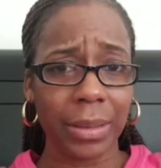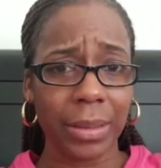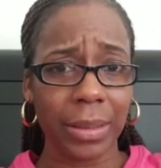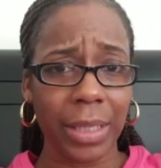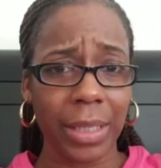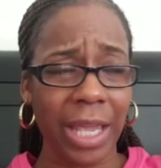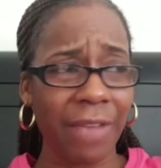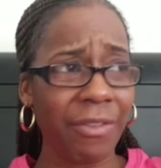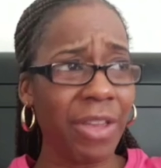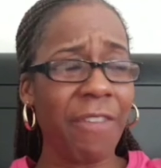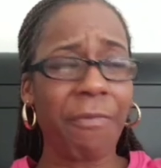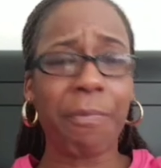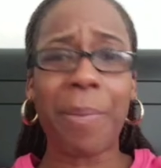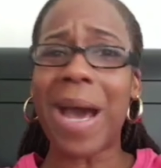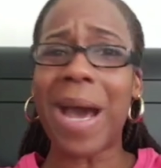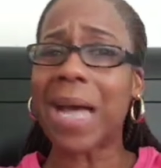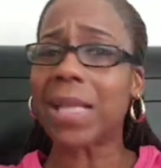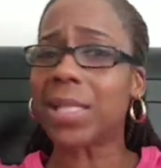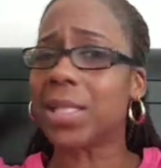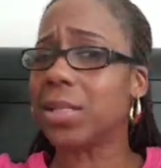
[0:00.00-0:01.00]
if, if
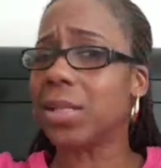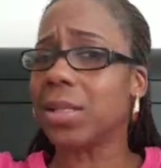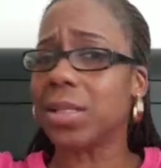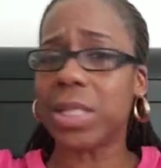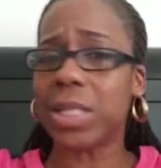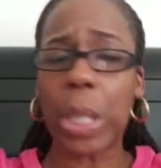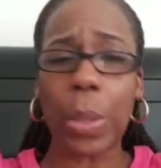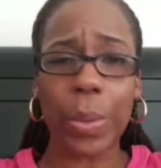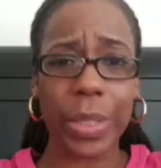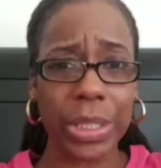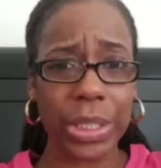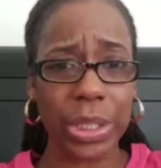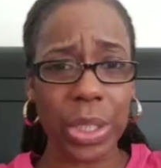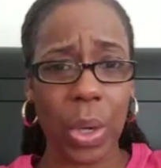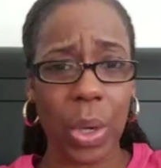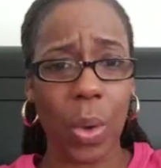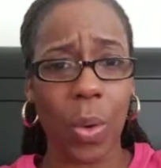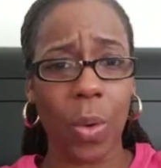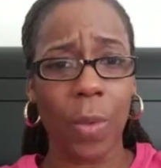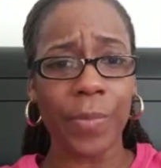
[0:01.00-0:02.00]
Pastor so and
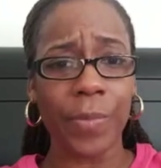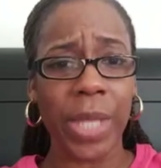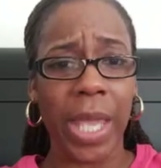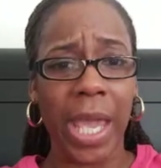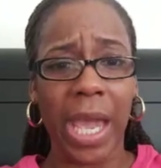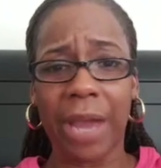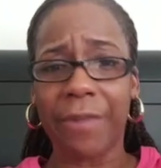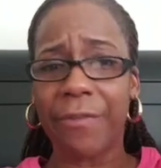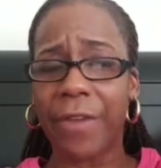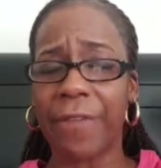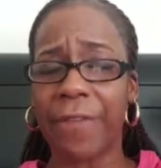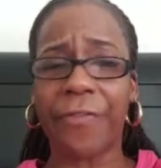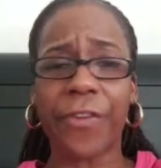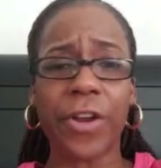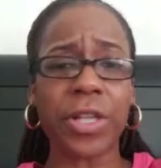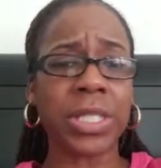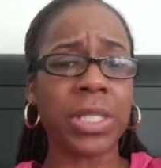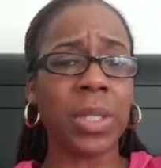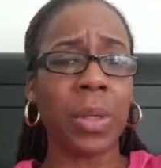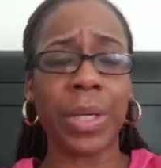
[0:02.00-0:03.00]
so and, and
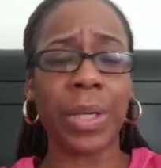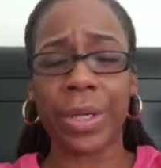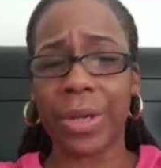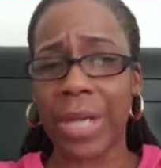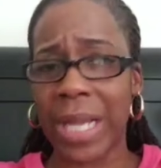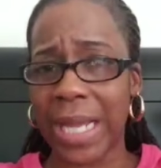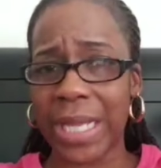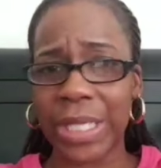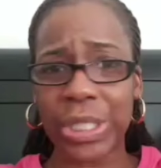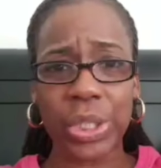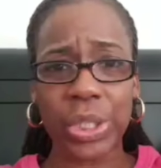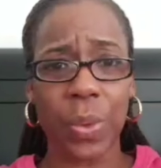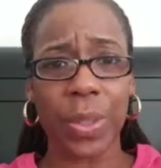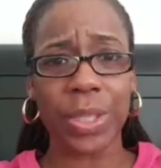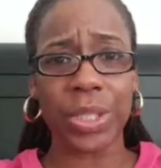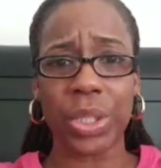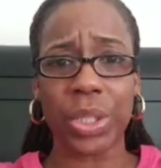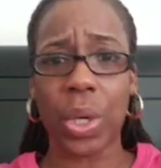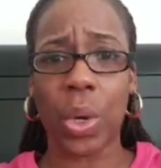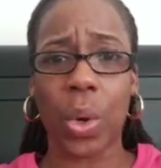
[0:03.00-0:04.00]
First Lady so and
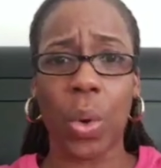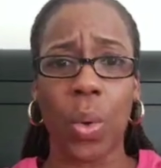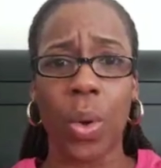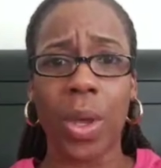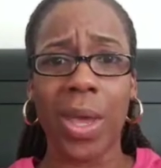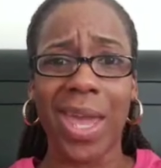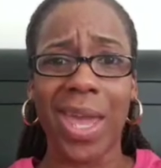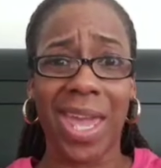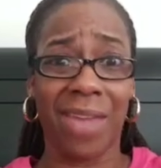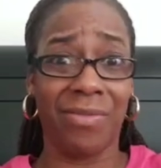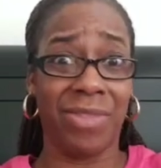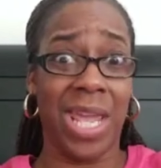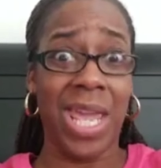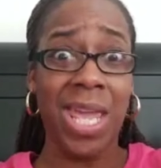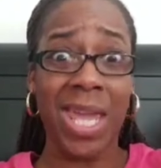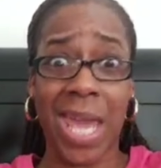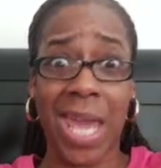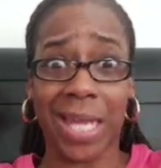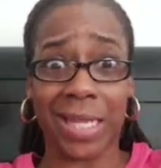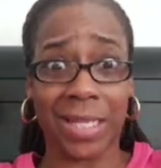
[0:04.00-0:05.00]
so, if they
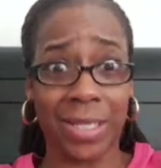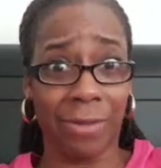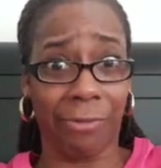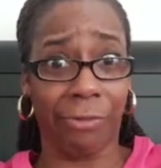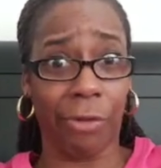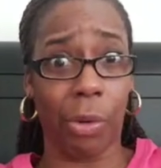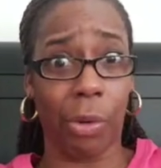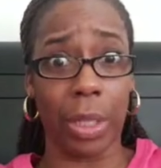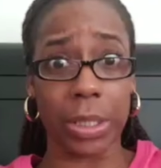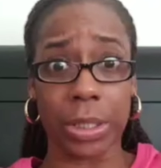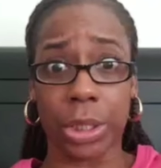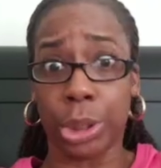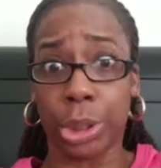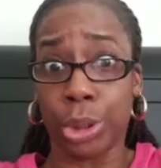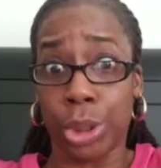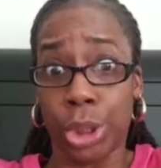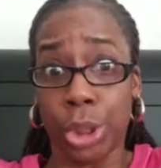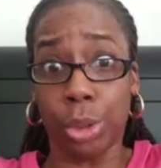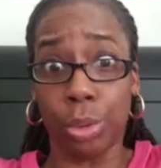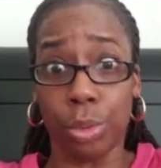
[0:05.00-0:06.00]
get divorced,
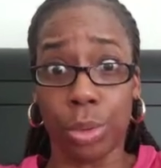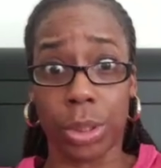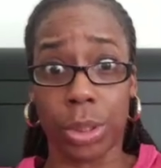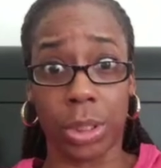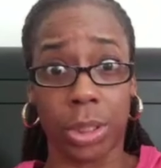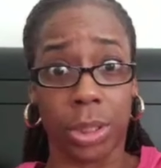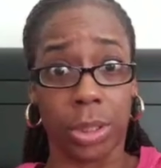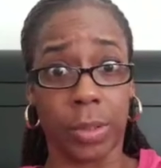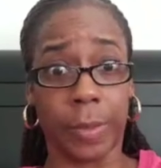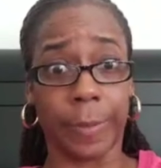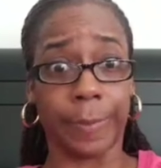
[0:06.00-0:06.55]
shoots.